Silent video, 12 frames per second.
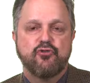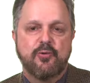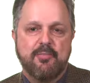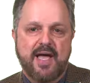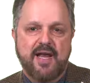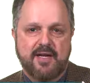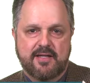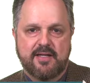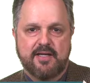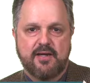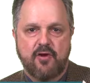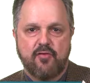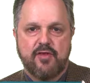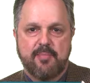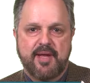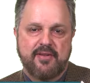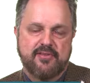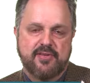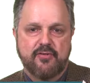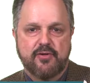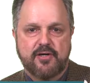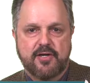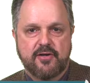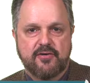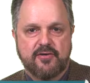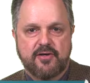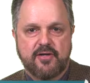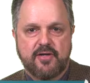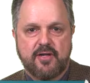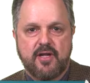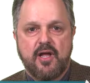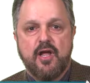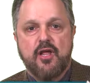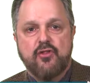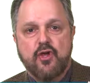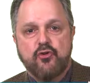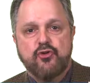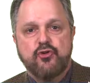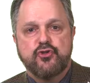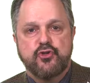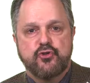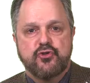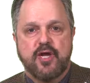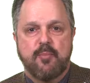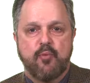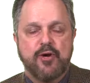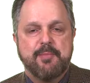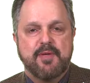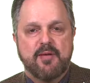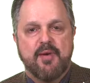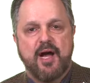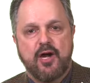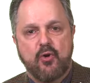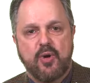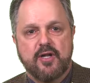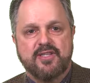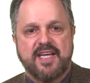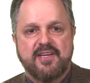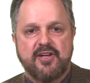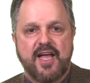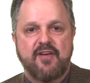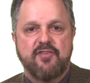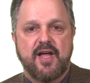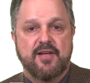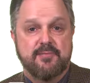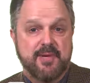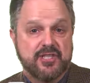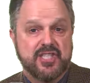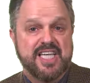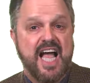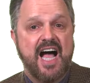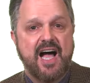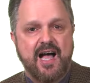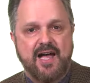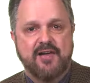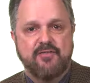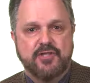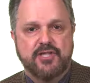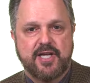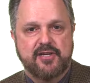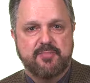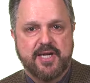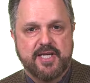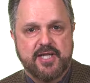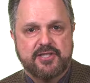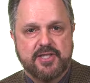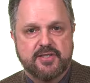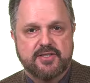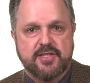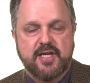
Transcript: dramatically over the past several years. Those who choose a premium IOL tend to have especially high vision expectations,